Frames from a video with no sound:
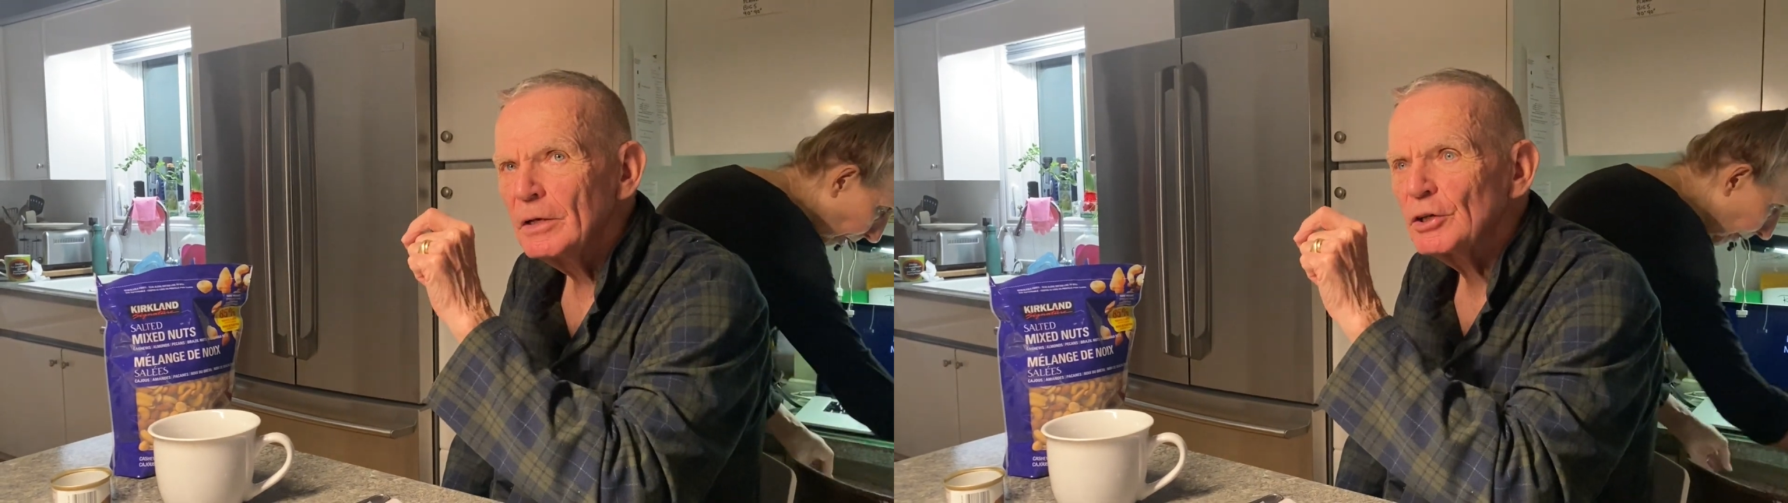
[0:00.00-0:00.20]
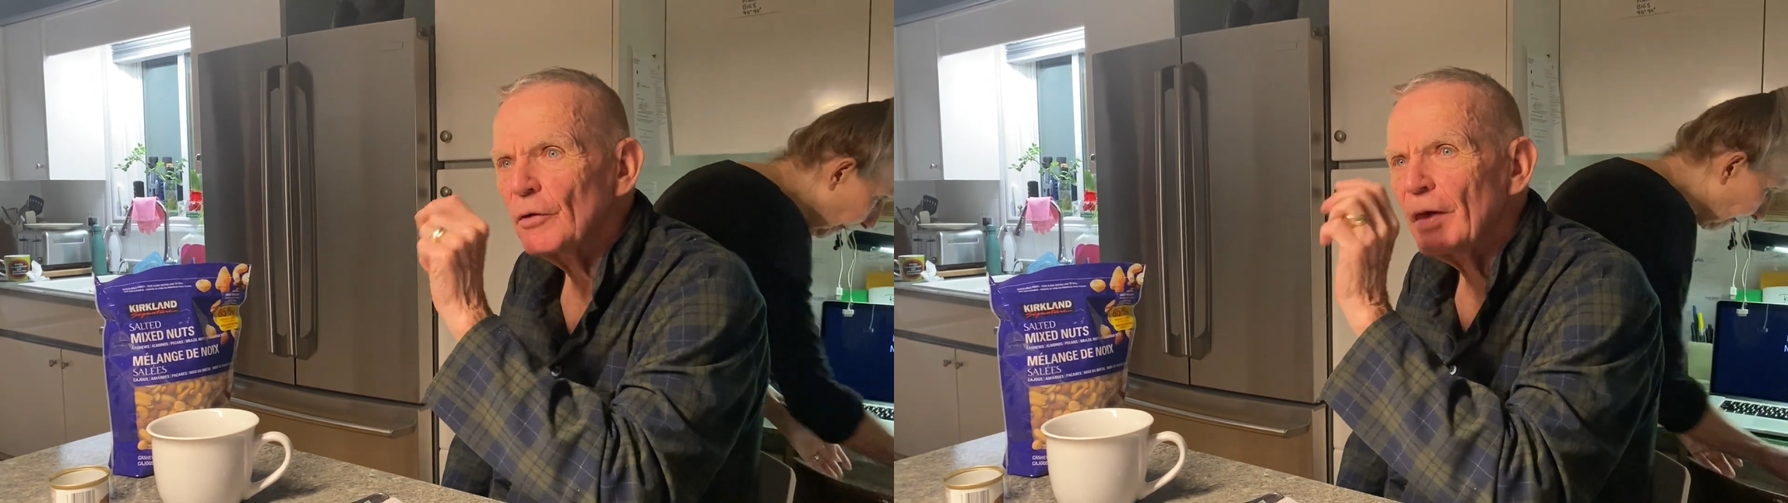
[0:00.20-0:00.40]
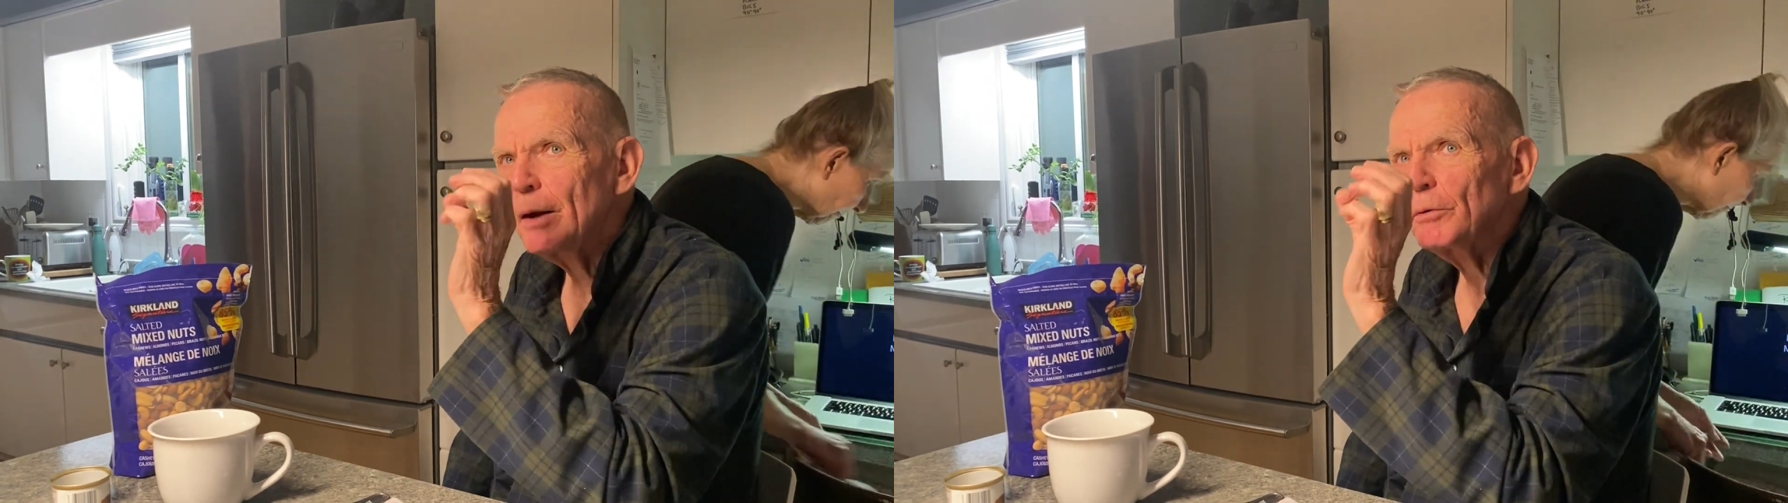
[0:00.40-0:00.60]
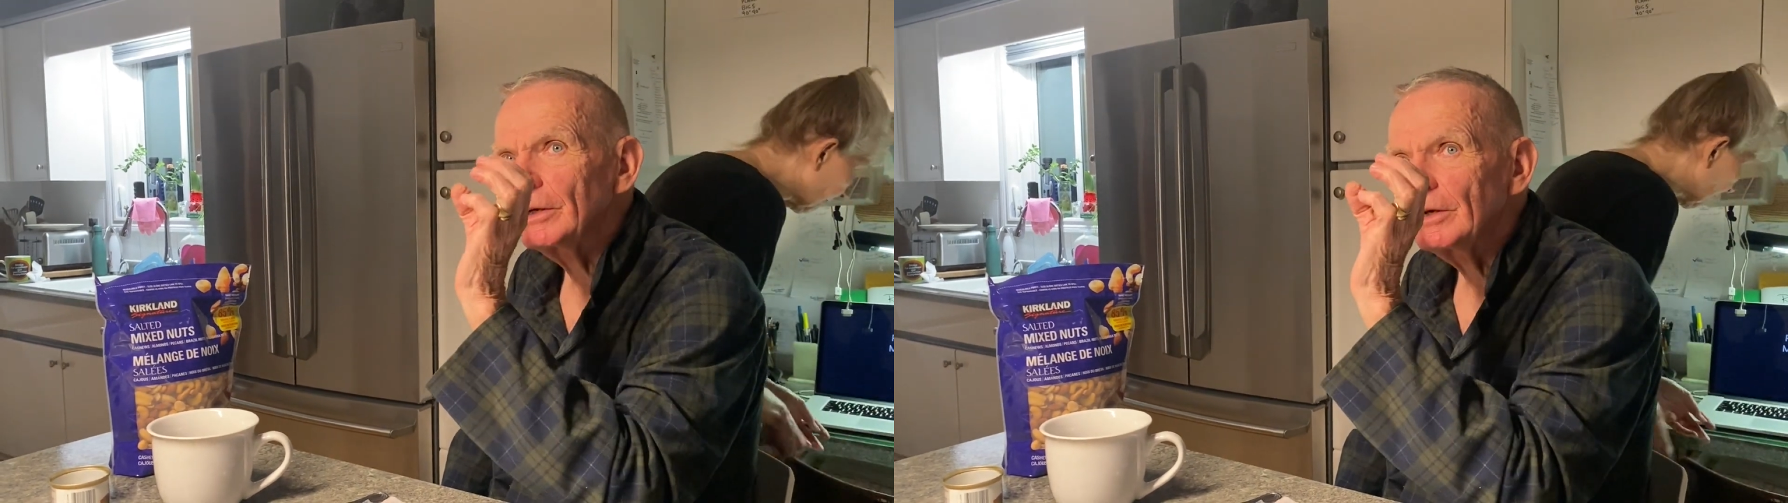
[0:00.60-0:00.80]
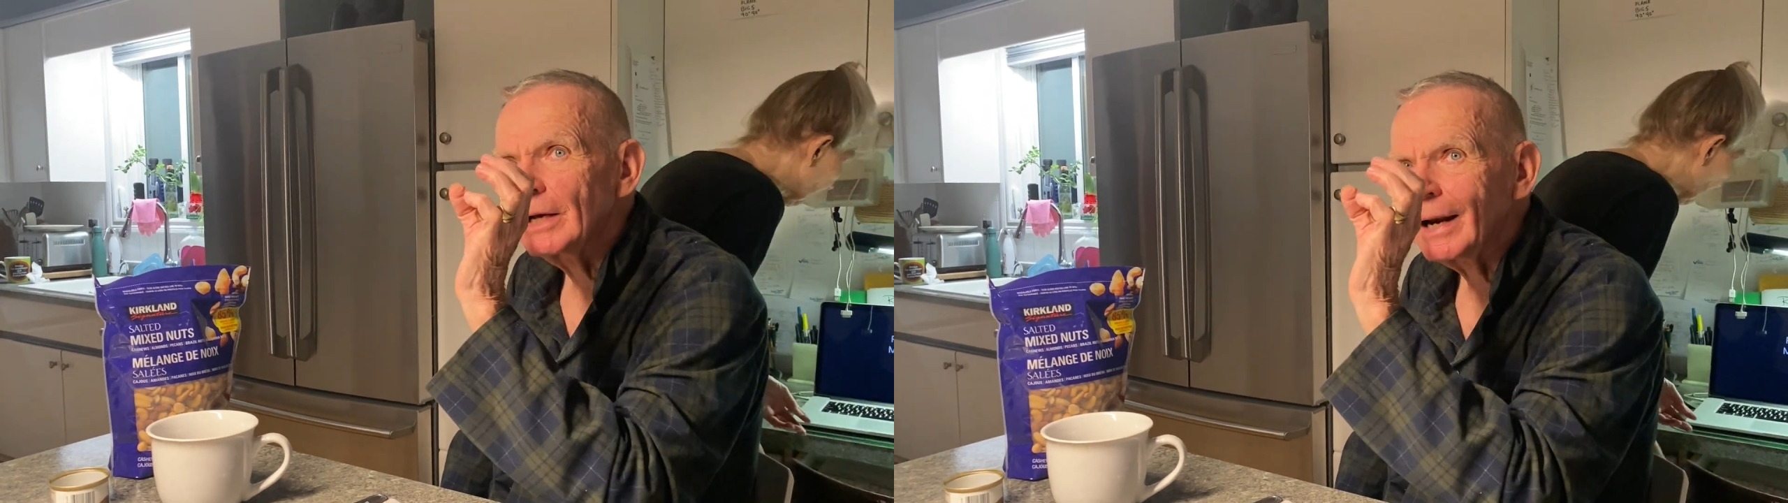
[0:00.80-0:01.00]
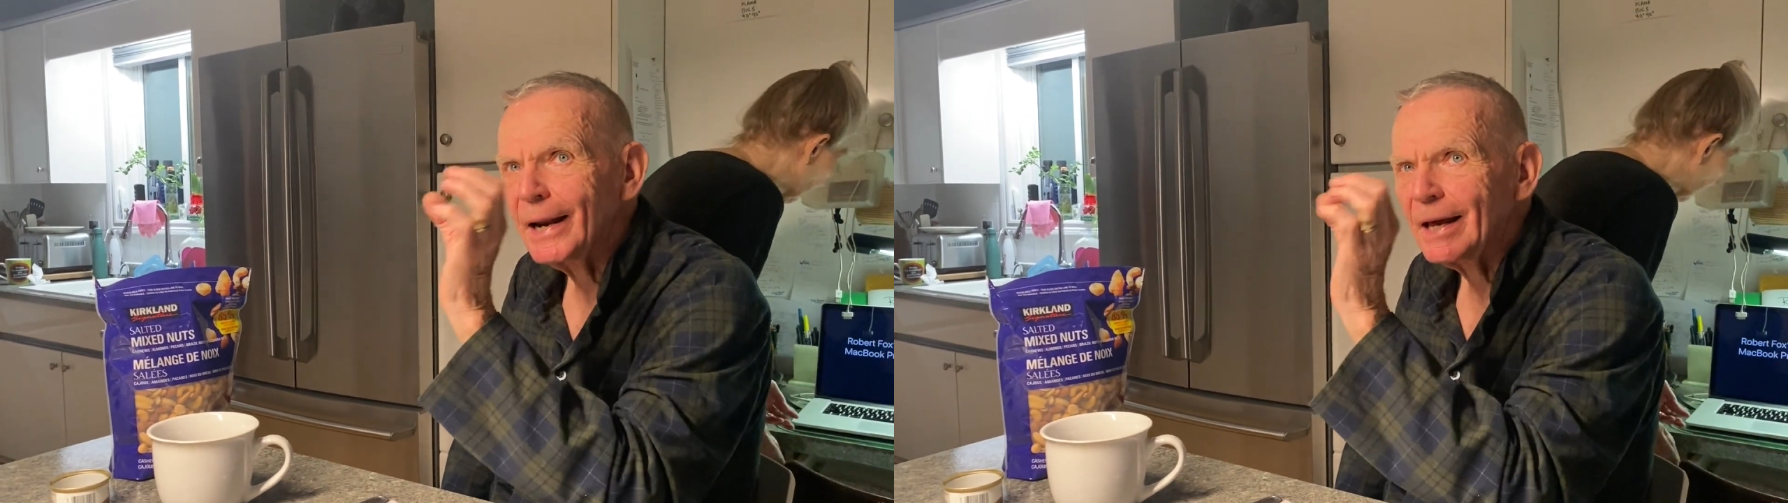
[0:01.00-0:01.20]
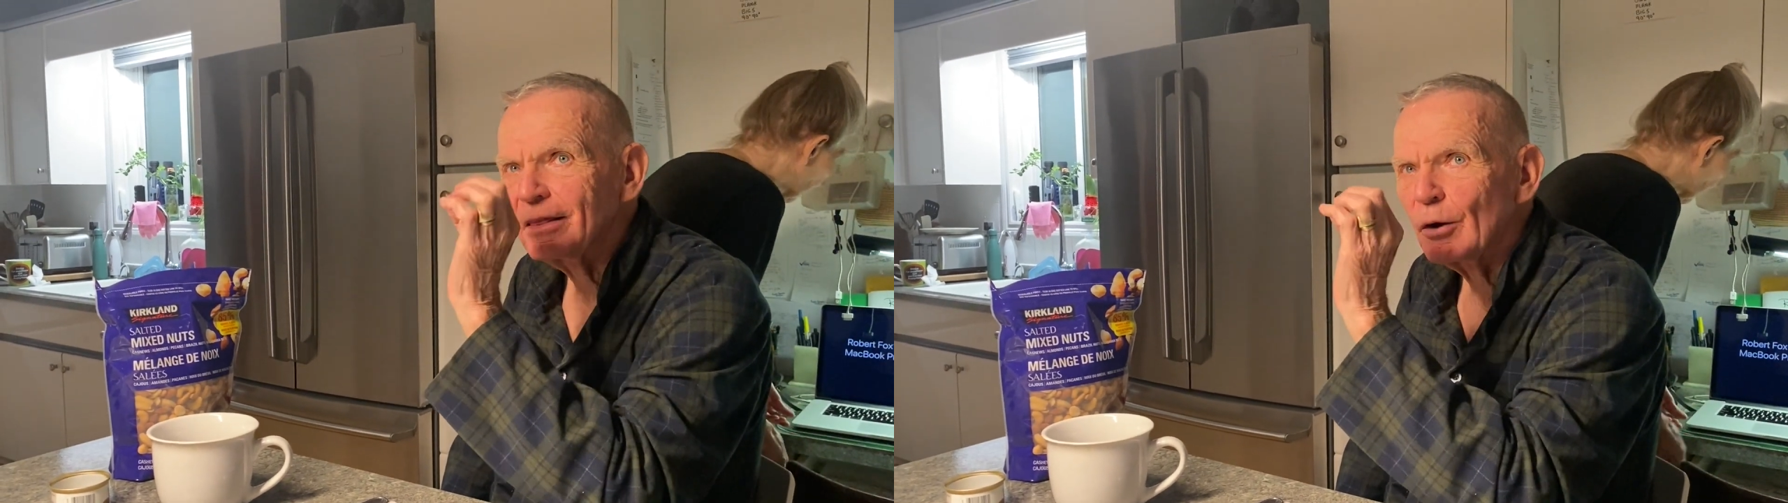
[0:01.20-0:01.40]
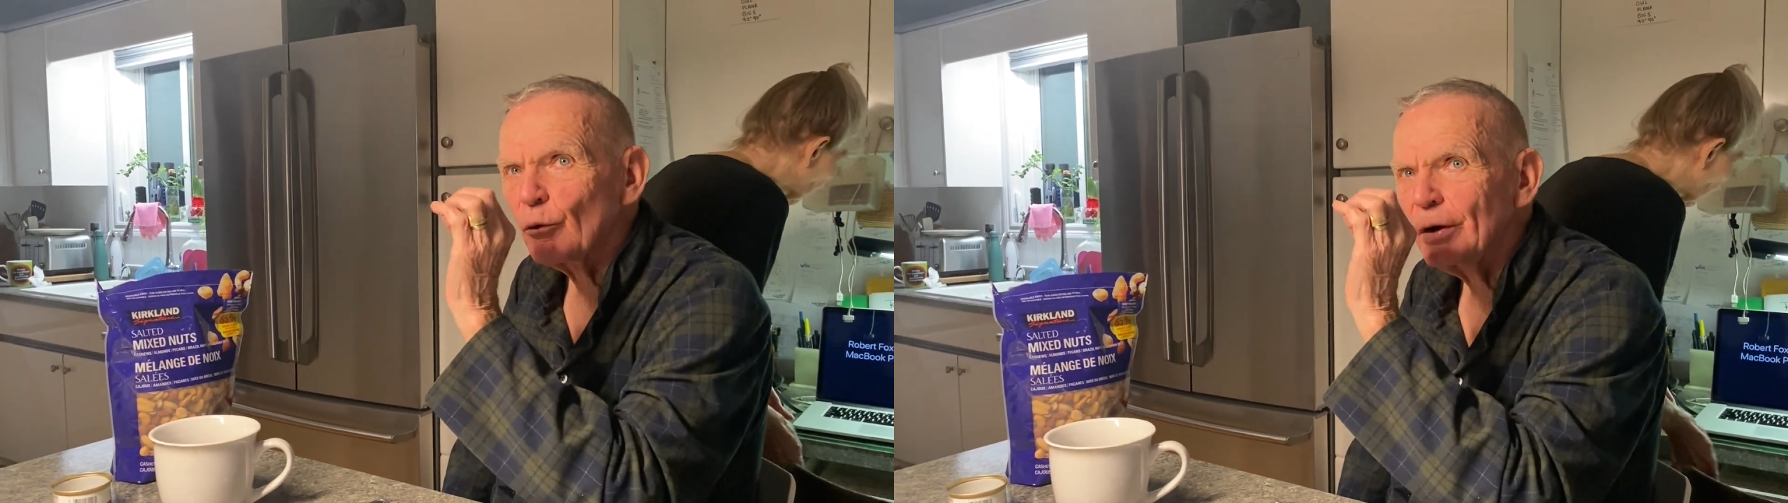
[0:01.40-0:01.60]
So they would collect
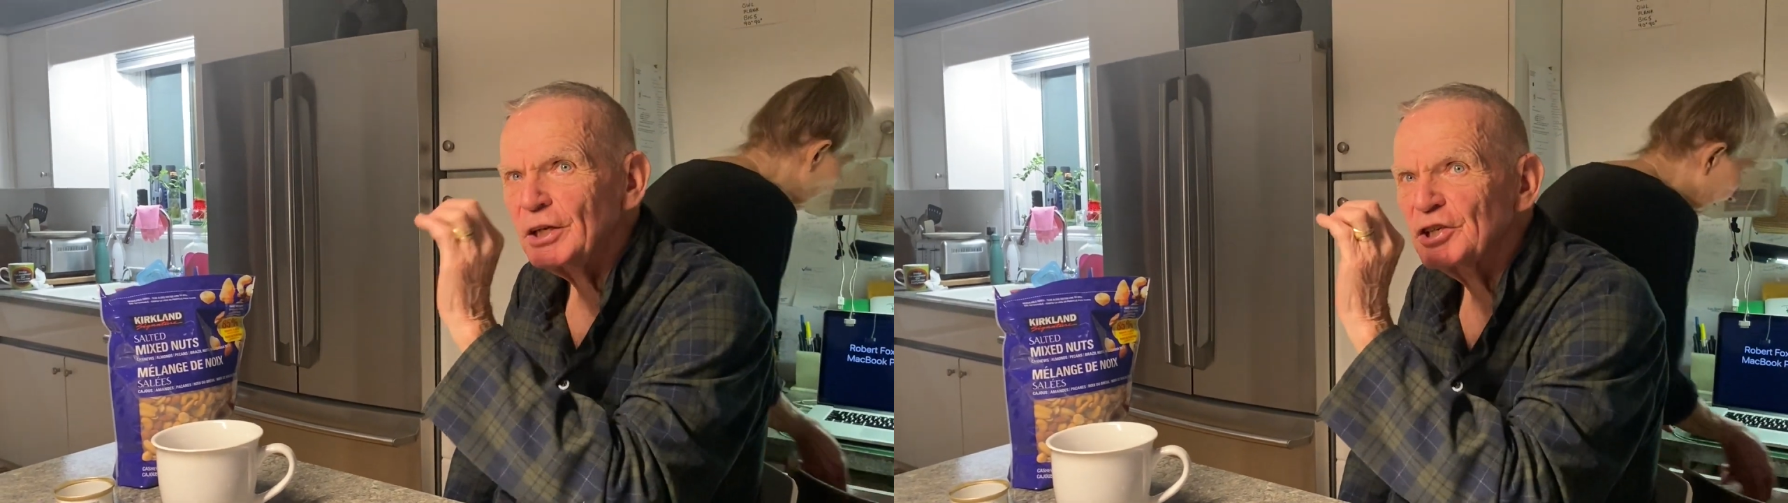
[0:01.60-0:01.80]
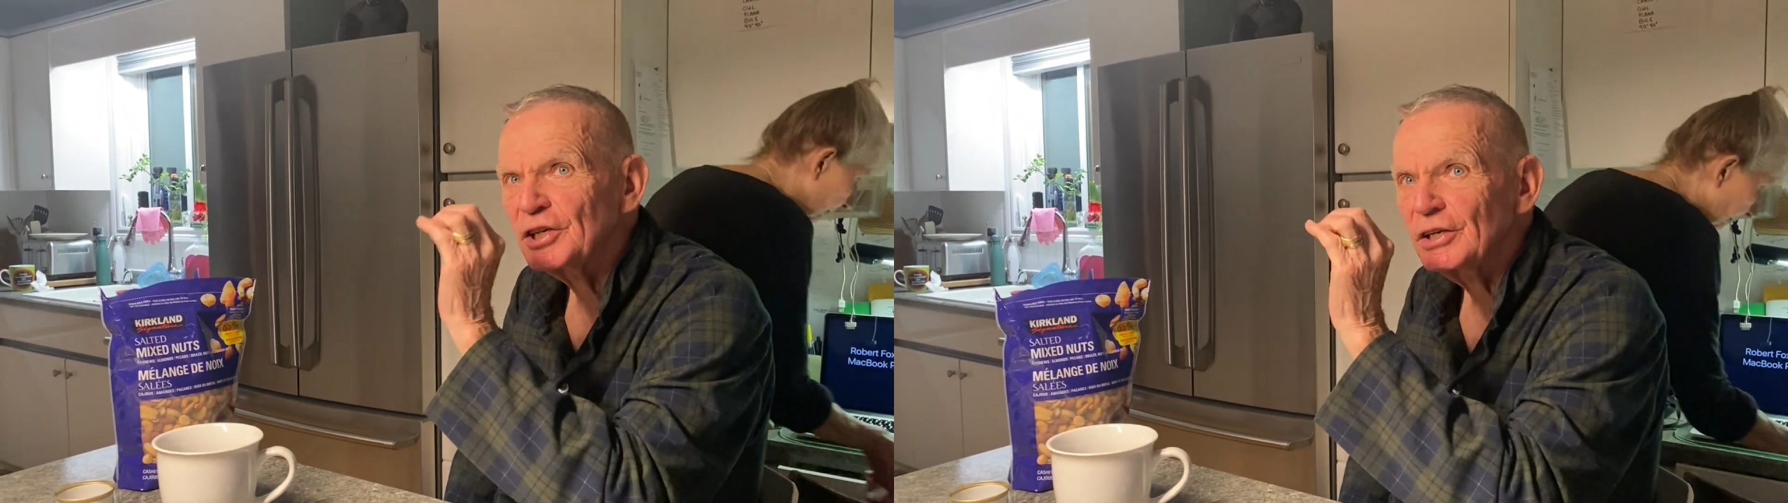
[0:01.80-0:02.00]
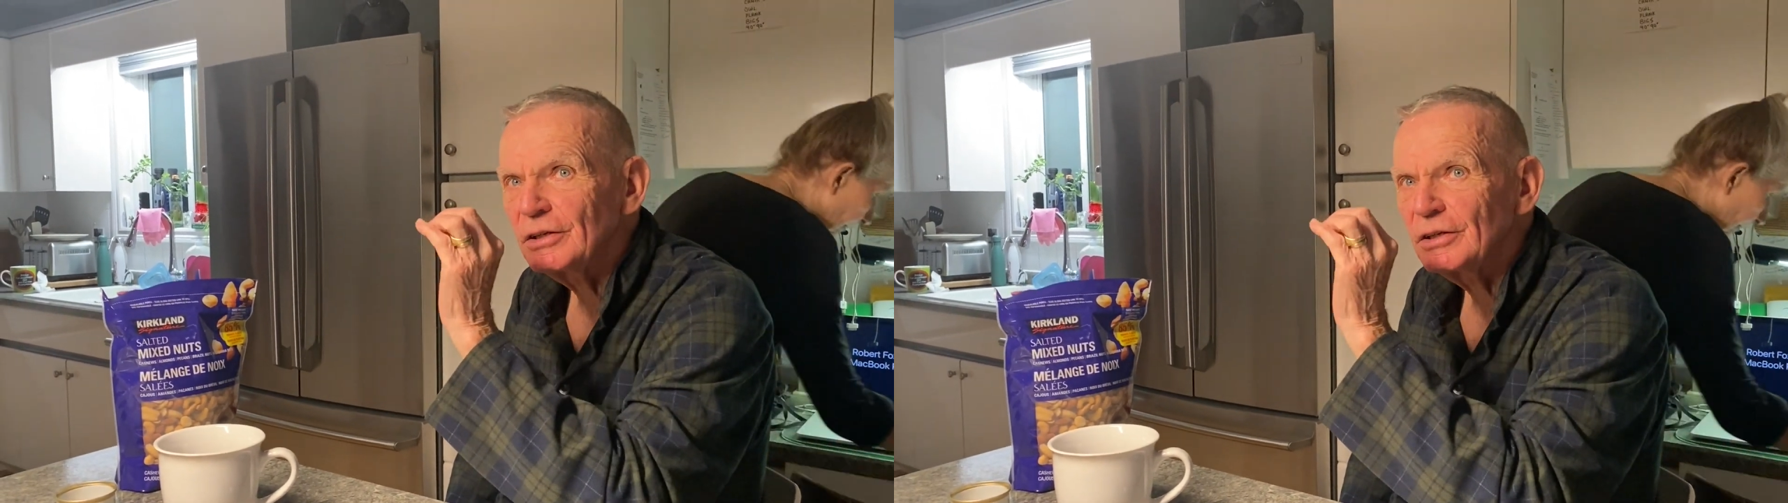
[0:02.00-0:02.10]
the rich,